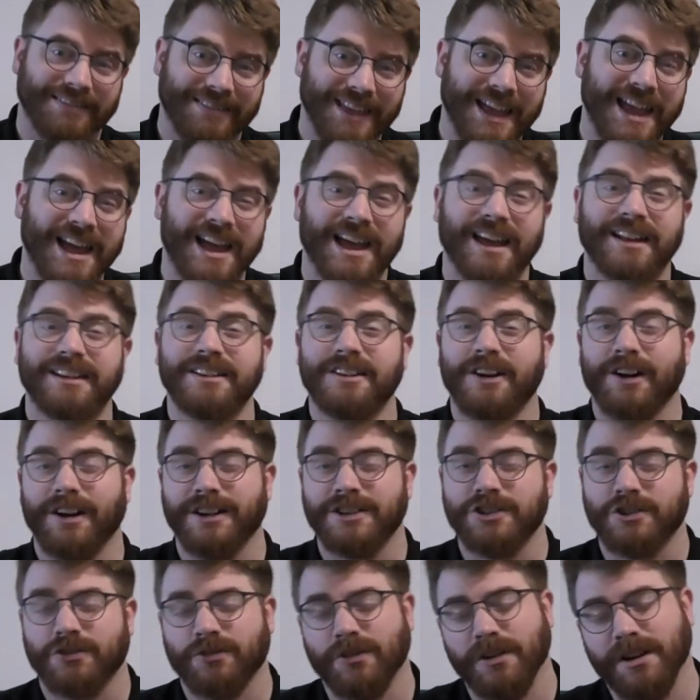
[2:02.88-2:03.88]
Then
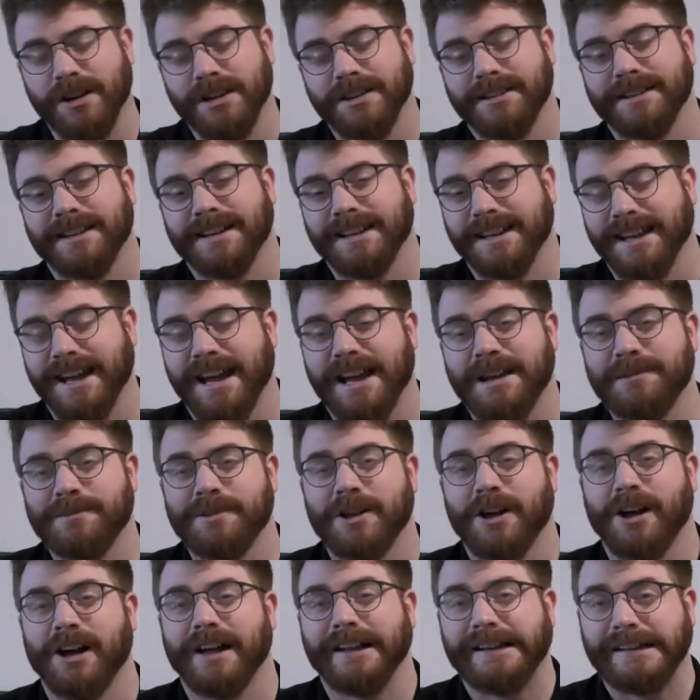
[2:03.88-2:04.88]
I tried a game
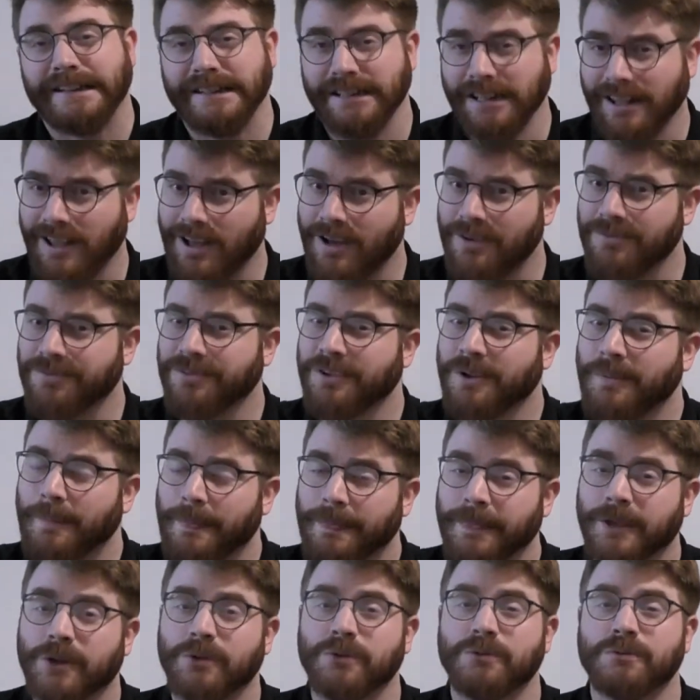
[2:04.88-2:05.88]
that I love
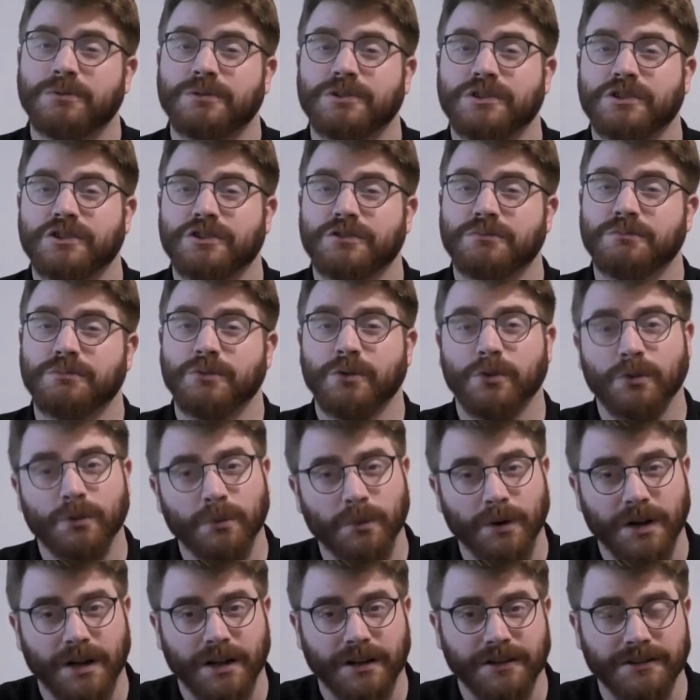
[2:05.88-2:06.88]
called Small
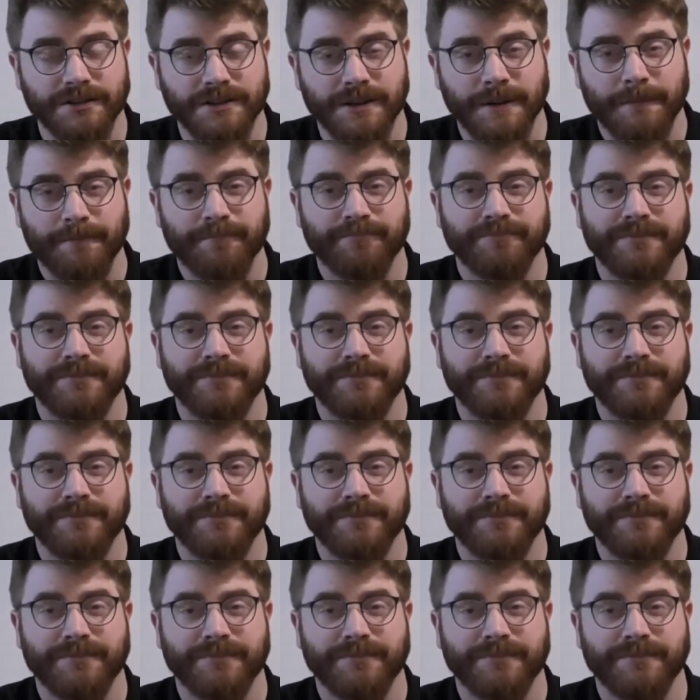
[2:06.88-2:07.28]
World.